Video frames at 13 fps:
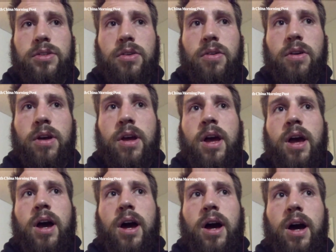So,
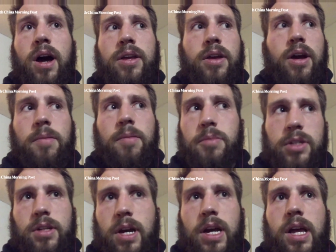
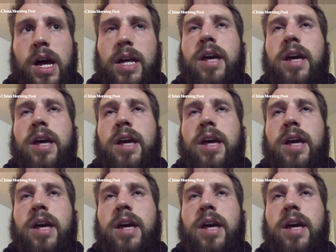I